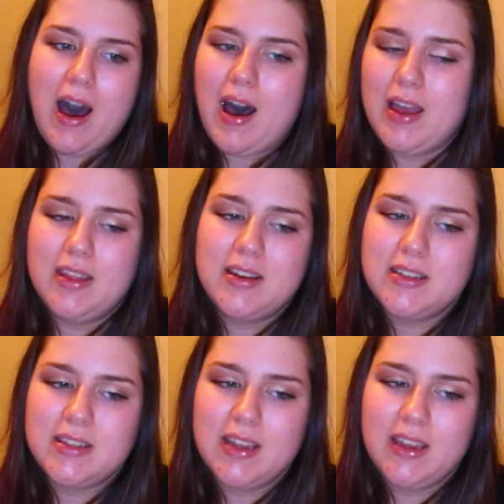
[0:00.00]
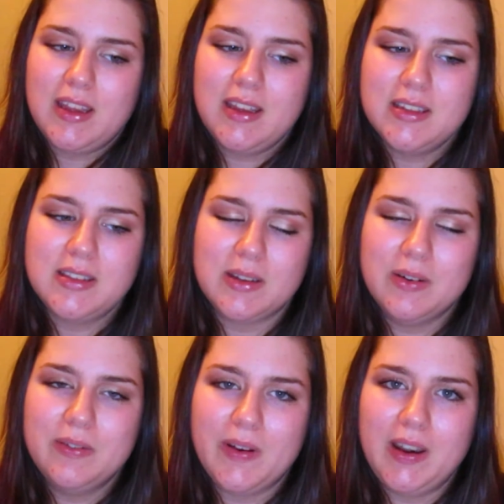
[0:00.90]
I just think he's
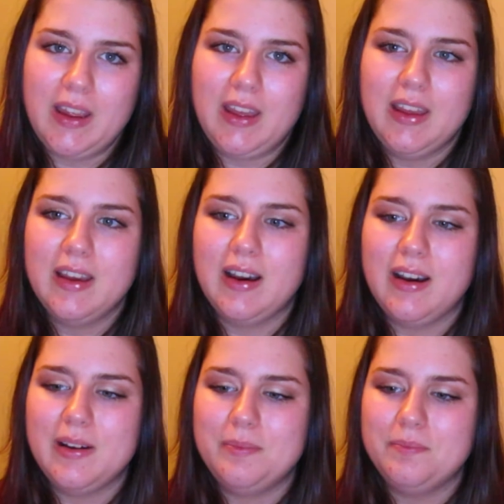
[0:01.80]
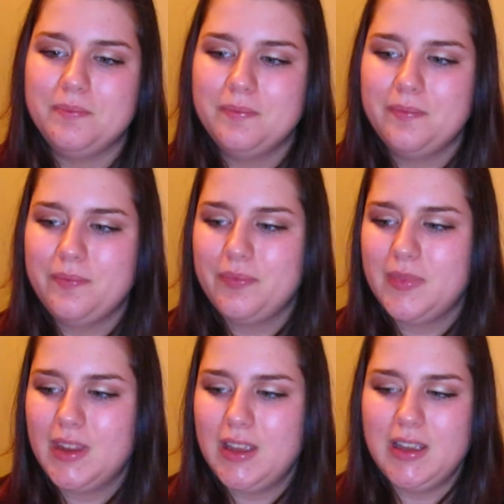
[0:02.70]
so funny.
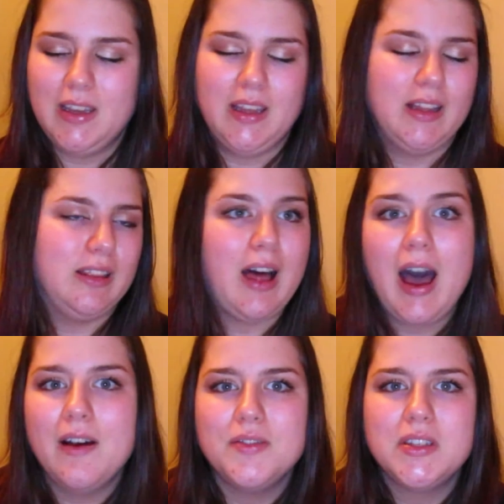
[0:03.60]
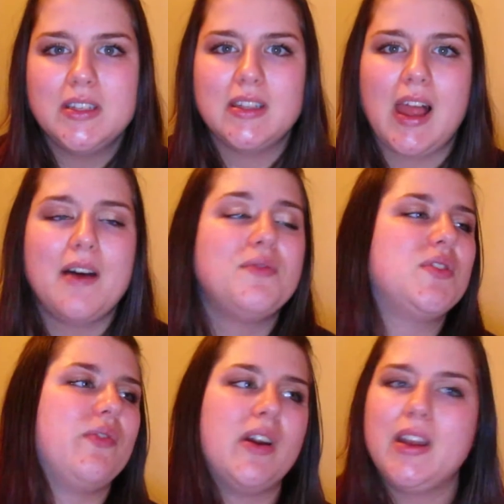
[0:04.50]
He laughs. His
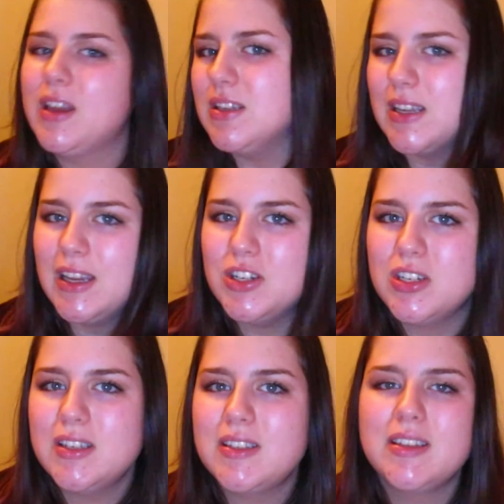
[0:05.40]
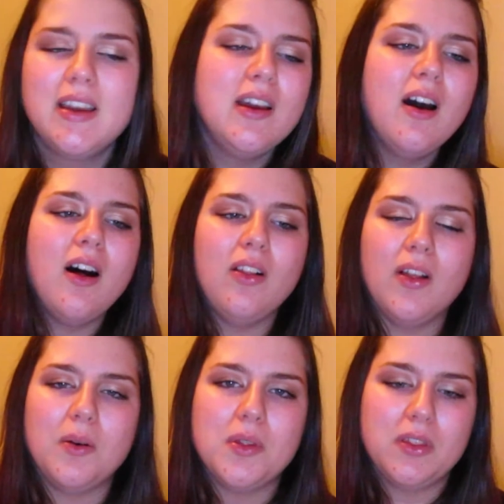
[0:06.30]
laugh's very contagious,
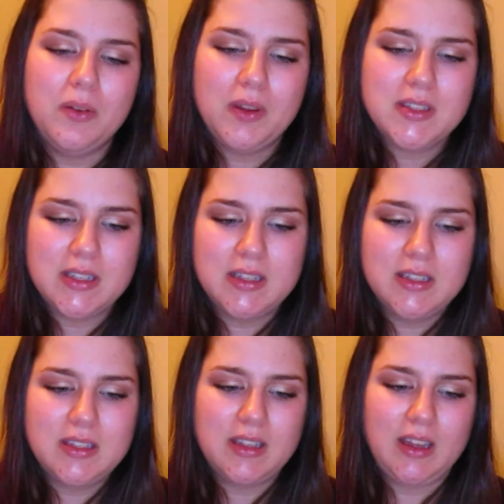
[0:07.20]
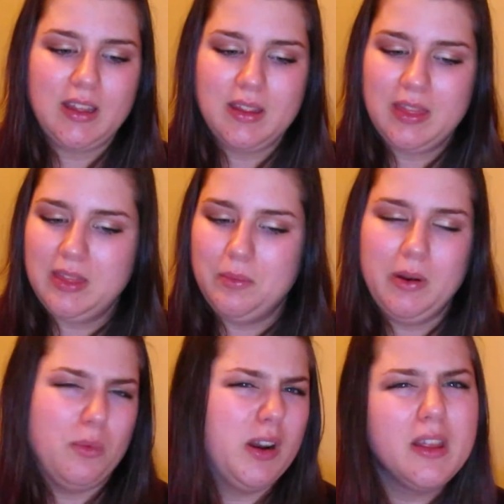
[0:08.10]
along with Lucas's. Like,
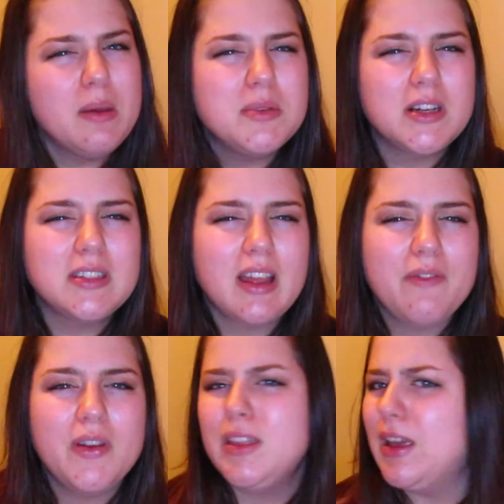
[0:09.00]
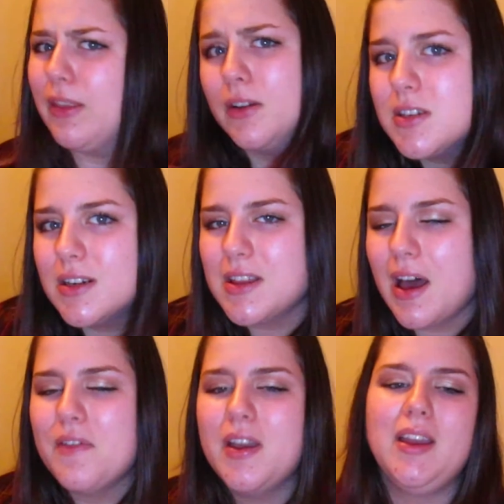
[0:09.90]
when one of them starts laughing, the other starts
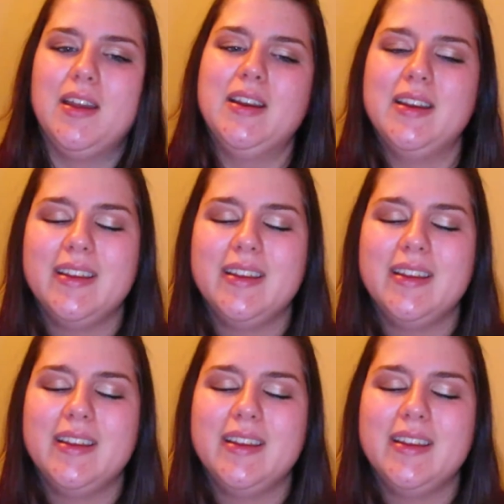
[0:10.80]
laughing, and